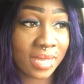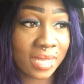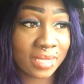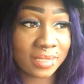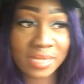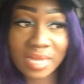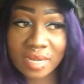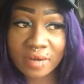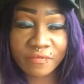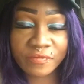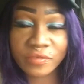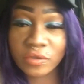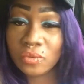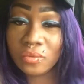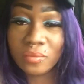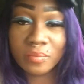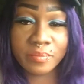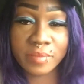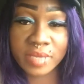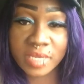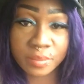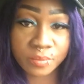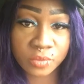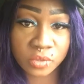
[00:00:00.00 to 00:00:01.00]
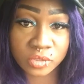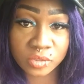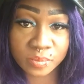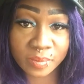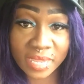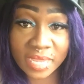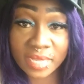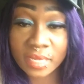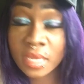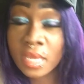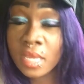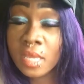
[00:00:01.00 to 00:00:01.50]
not a few, many moons
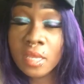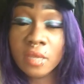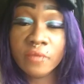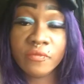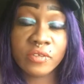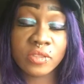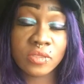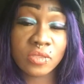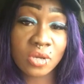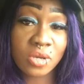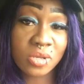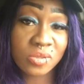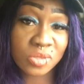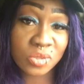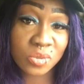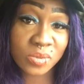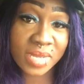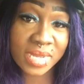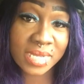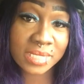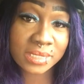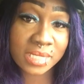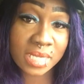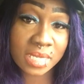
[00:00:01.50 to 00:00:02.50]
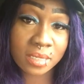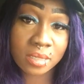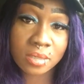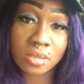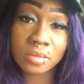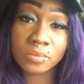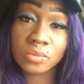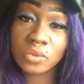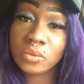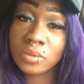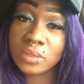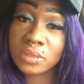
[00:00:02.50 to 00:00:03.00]
back. For those of you guys at
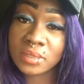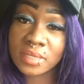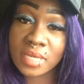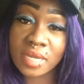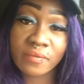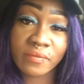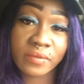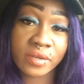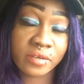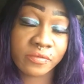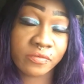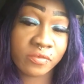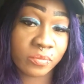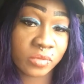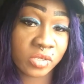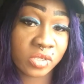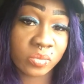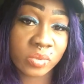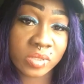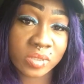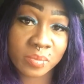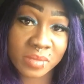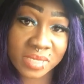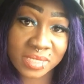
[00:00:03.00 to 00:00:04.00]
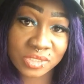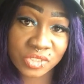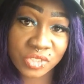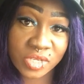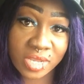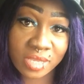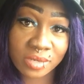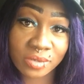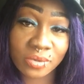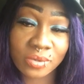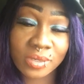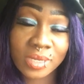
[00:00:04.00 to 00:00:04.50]
home who is not very familiar with my
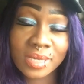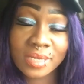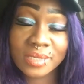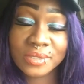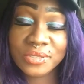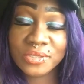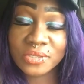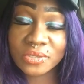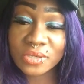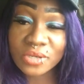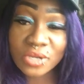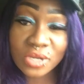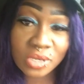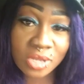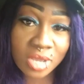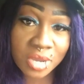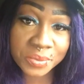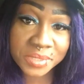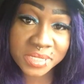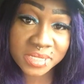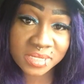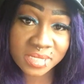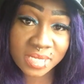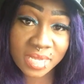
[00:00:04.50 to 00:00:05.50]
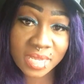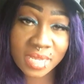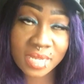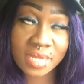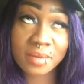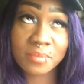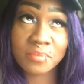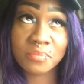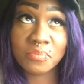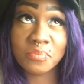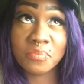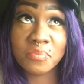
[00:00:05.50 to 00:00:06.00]
channel, your girl always
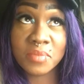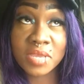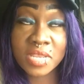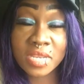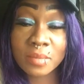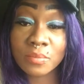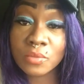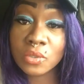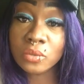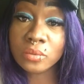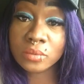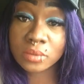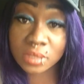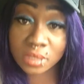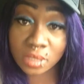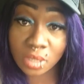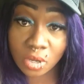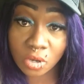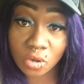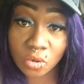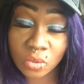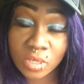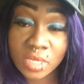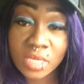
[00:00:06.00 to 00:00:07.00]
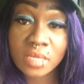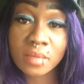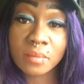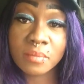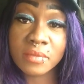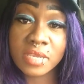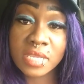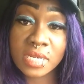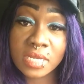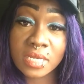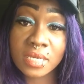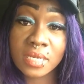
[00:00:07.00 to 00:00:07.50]
say many moons ago,
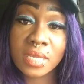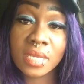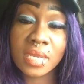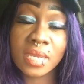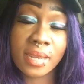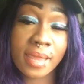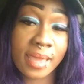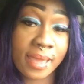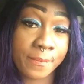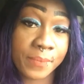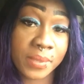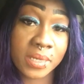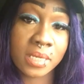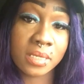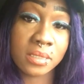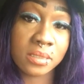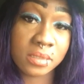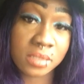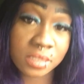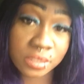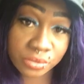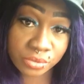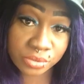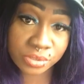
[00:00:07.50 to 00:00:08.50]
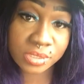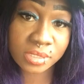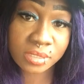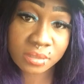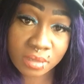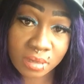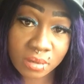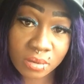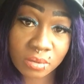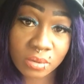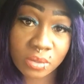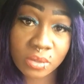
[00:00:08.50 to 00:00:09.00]
meaning it happened years
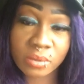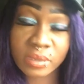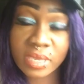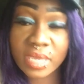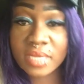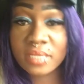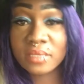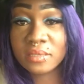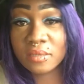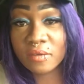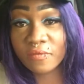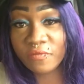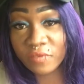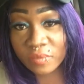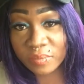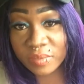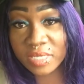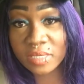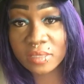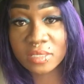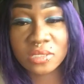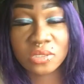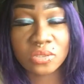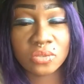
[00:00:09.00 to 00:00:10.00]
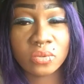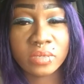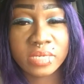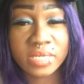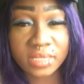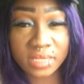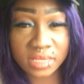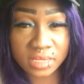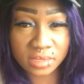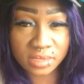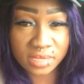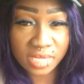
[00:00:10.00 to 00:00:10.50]
ago, okay? So for me, this story
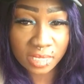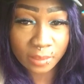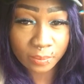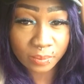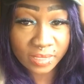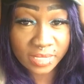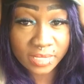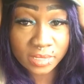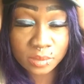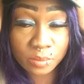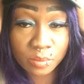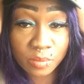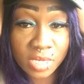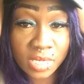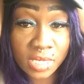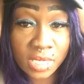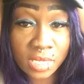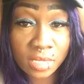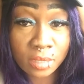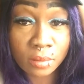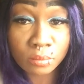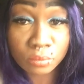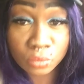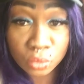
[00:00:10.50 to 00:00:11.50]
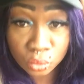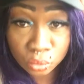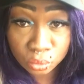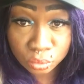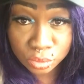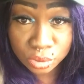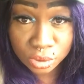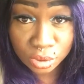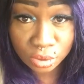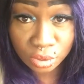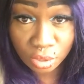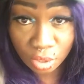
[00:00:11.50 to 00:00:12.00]
did take place many
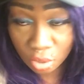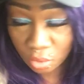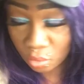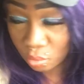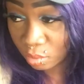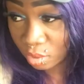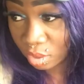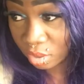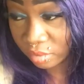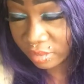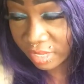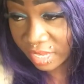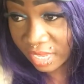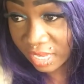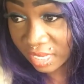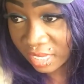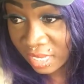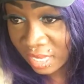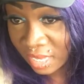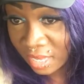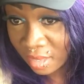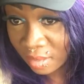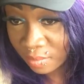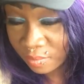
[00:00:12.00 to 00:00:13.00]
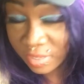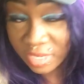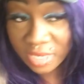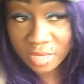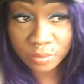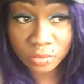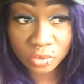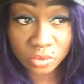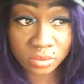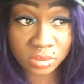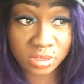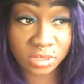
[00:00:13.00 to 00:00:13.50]
moons ago, okay?
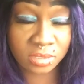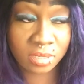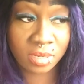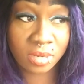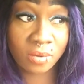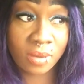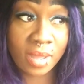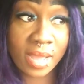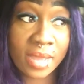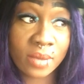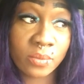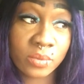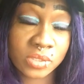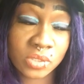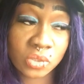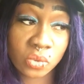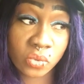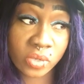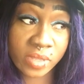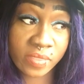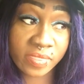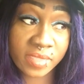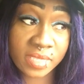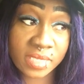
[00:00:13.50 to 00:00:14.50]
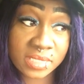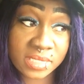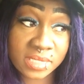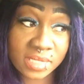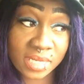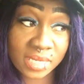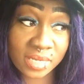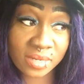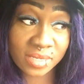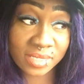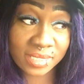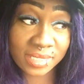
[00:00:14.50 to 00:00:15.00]
Many moons ago, I was on this
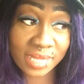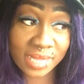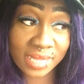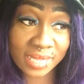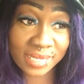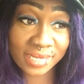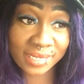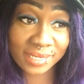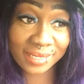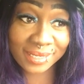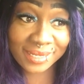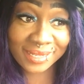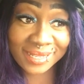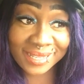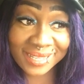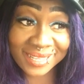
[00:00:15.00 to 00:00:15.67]
online,